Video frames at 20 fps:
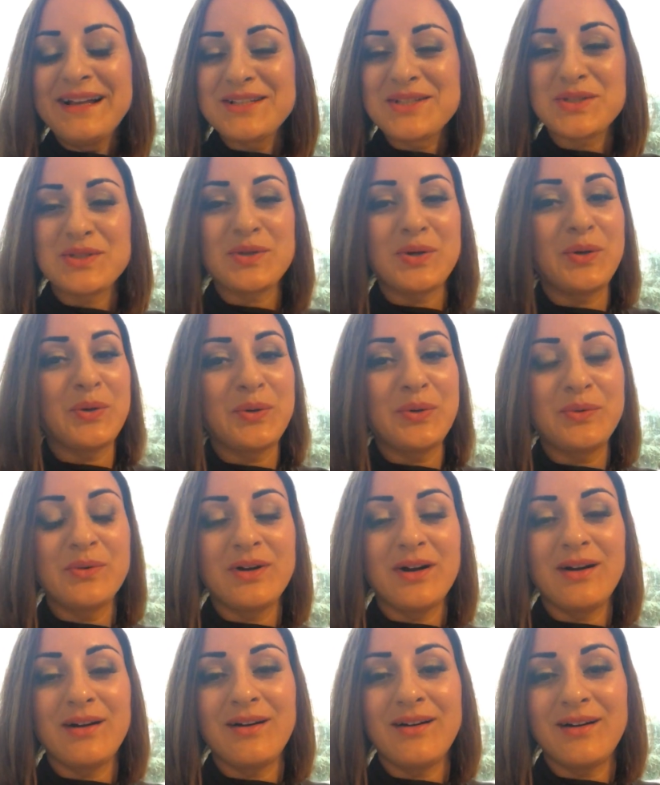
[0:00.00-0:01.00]
so
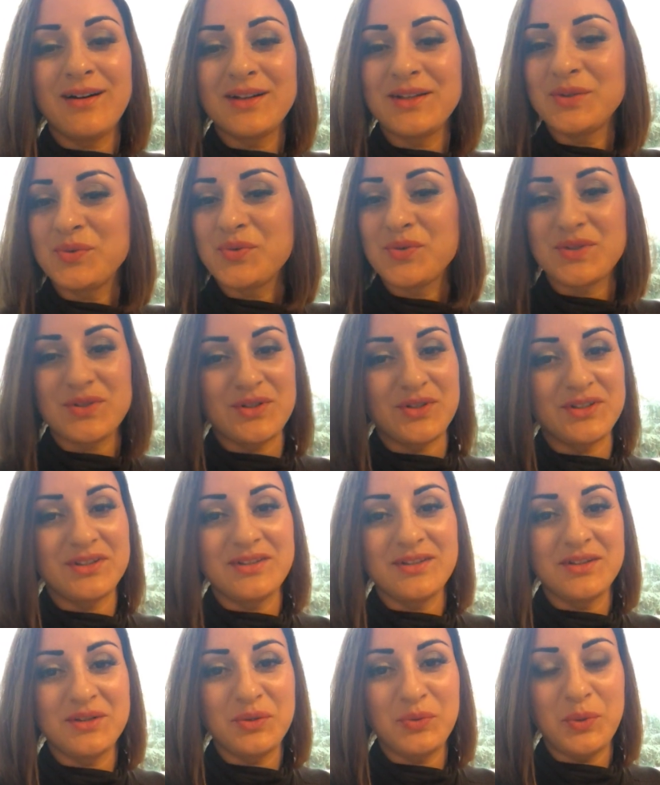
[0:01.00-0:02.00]
it was not
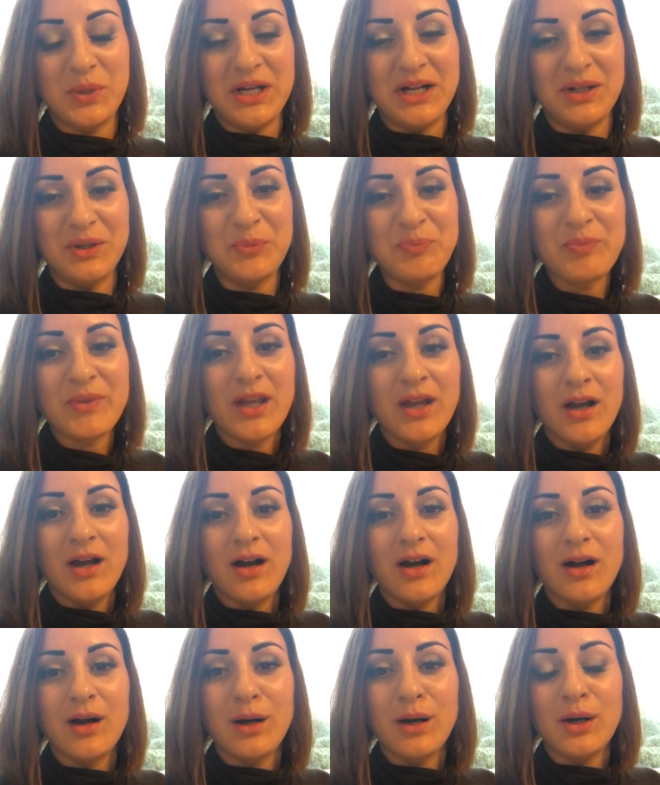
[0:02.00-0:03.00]
that well.
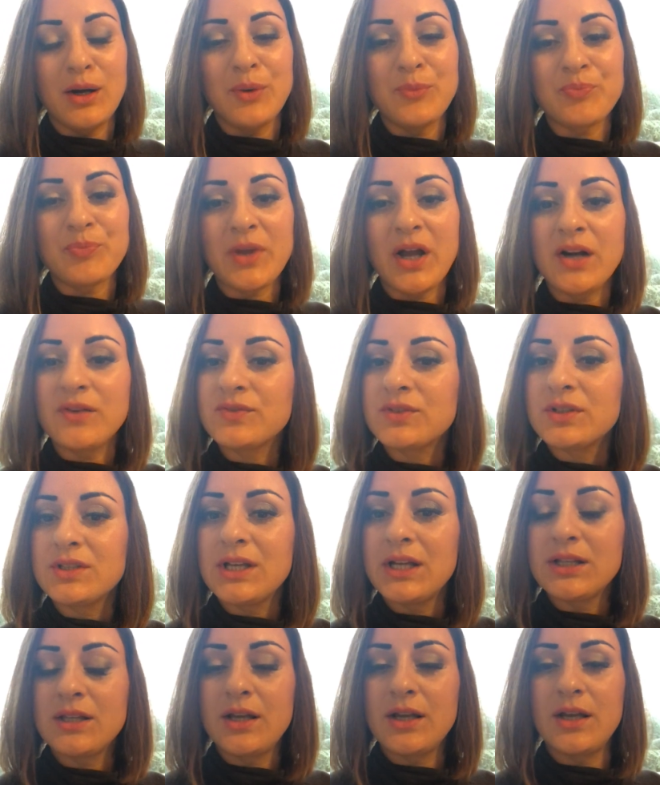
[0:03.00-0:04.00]
After
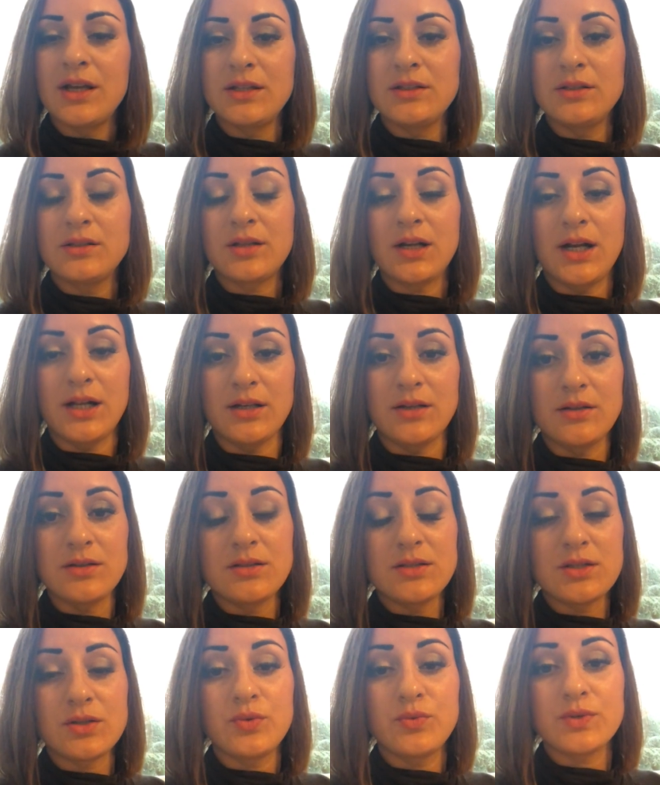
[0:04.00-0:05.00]
that, I had
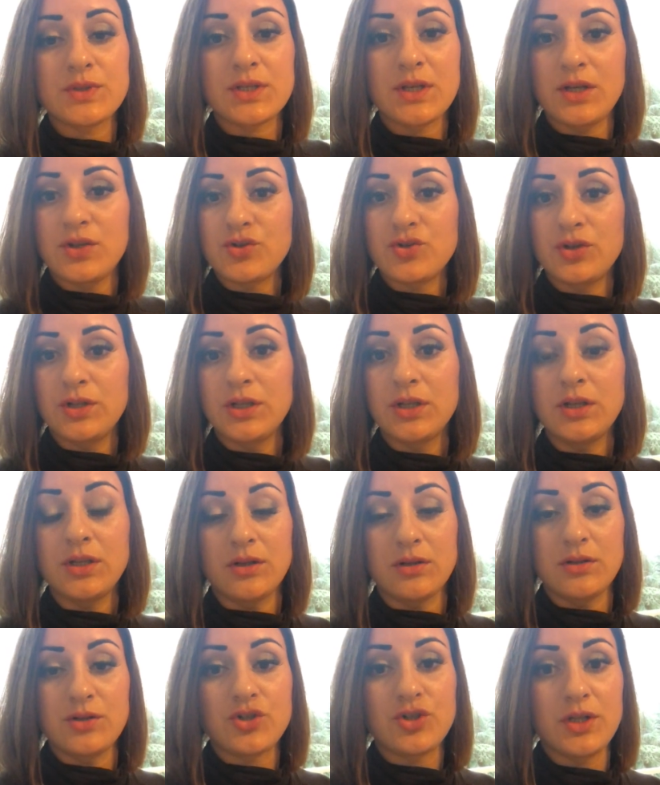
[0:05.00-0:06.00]
Italians who were scheduling
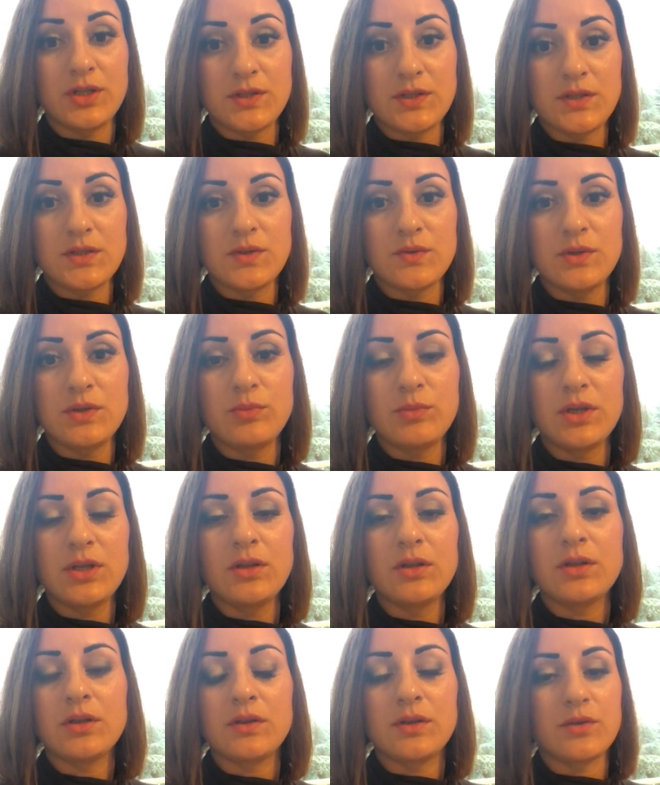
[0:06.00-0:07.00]
English lessons with
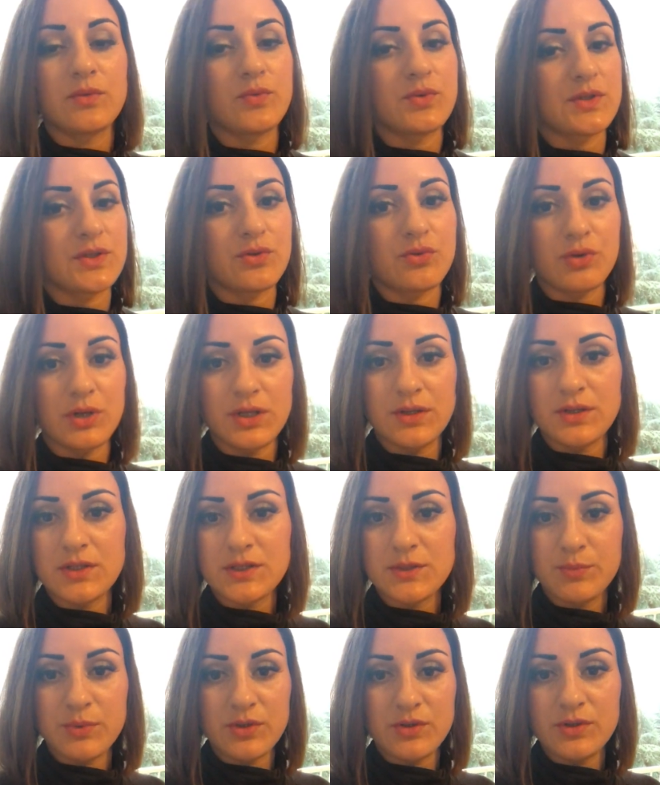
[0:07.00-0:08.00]
me. That was a great
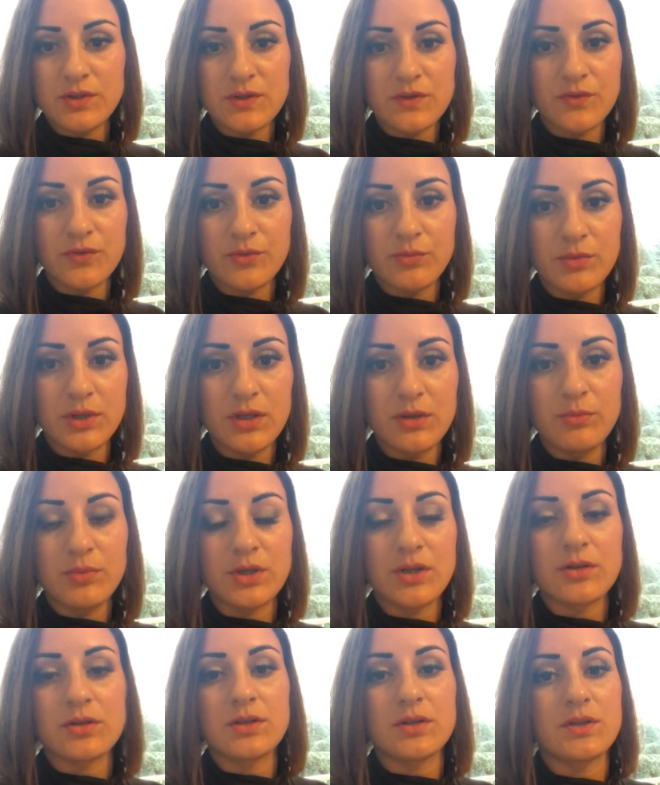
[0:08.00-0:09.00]
experience for me,
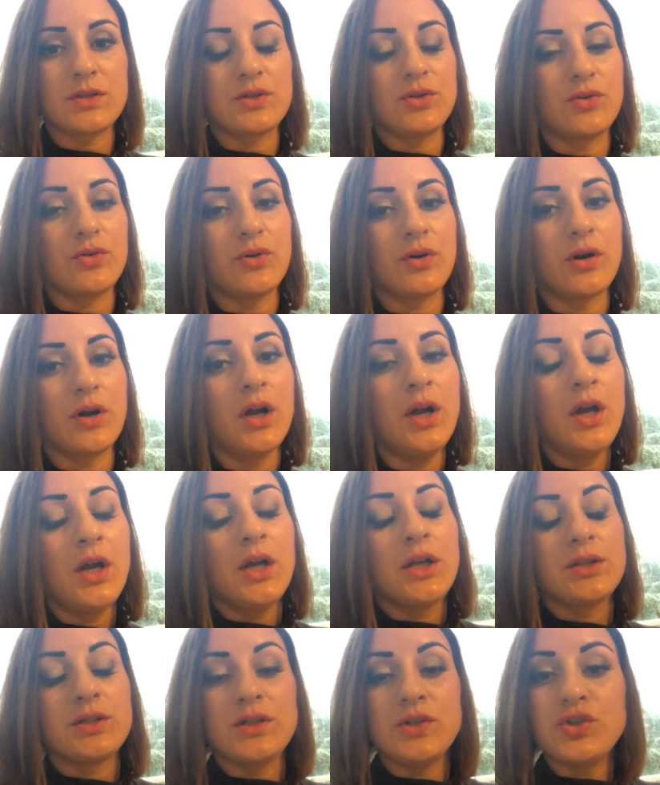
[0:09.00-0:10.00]
because you're
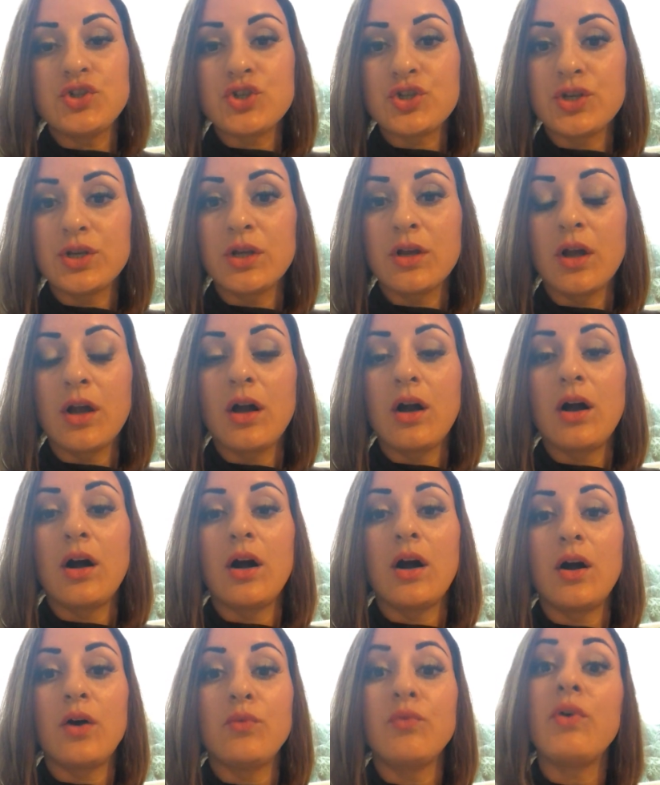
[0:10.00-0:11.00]
teaching
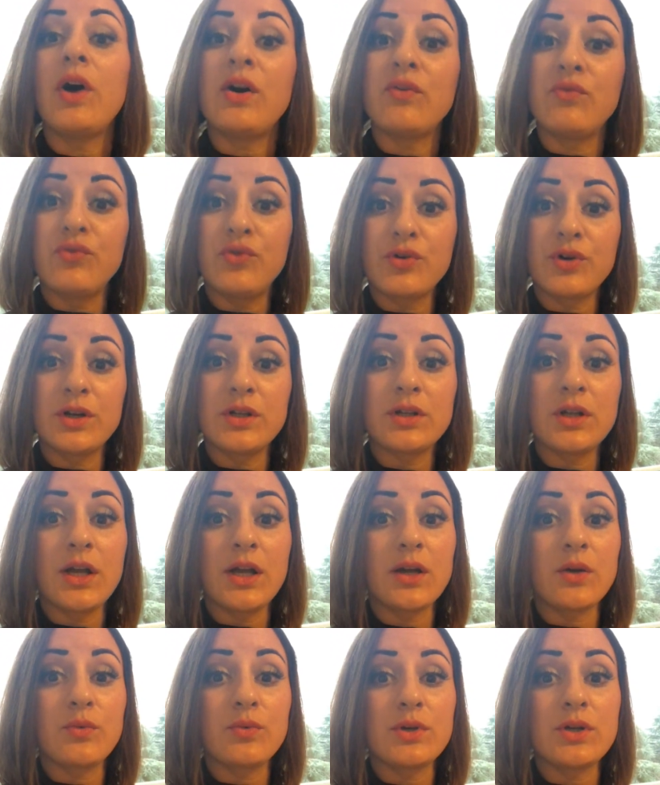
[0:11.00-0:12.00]
one foreign
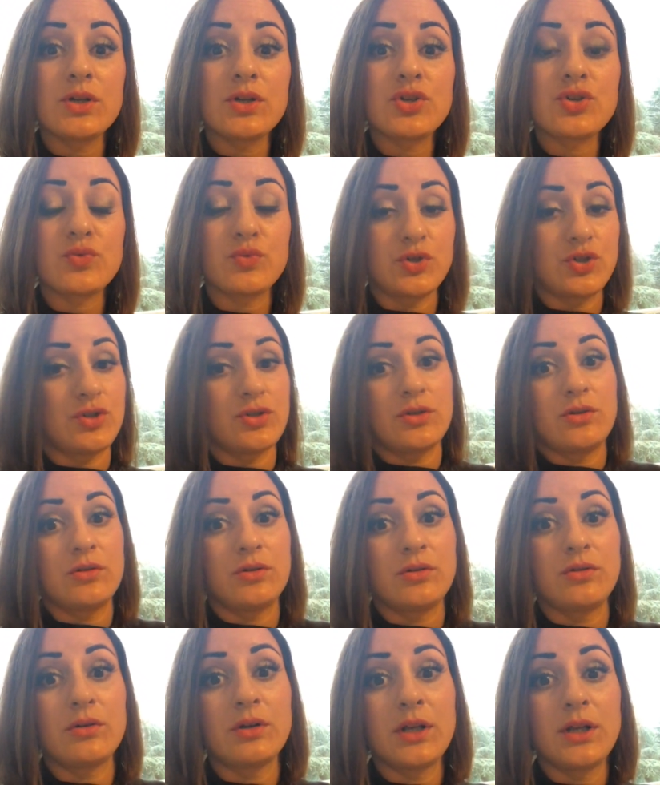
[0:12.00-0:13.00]
language, which is
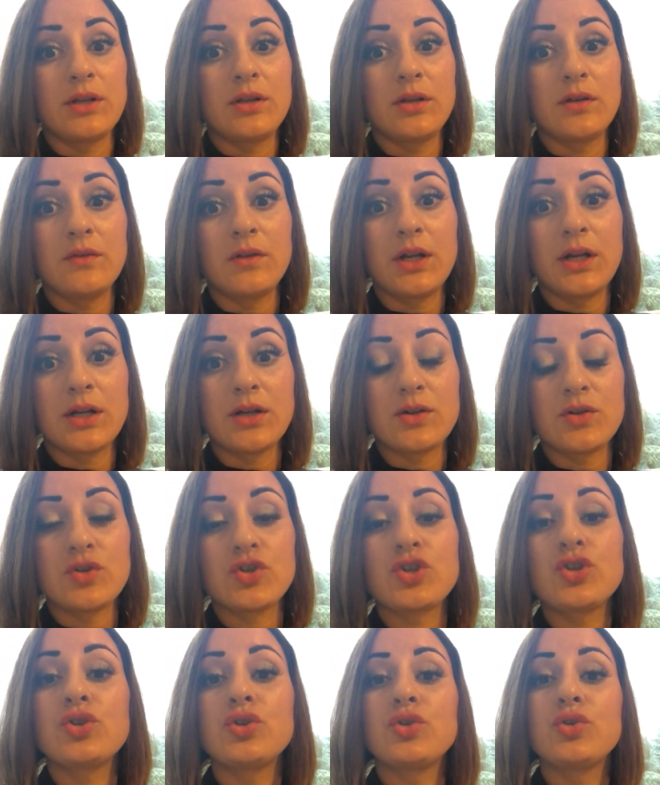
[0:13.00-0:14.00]
not your native
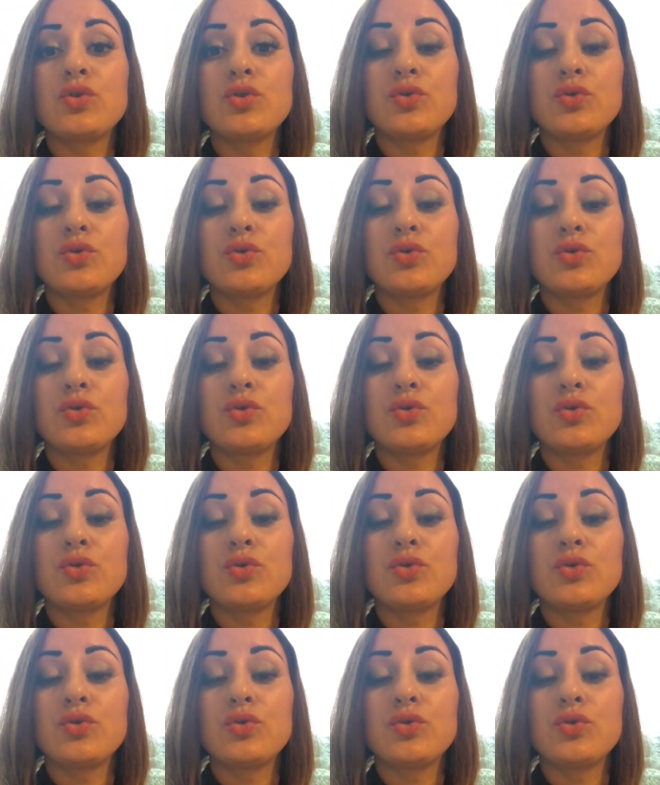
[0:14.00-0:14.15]
language,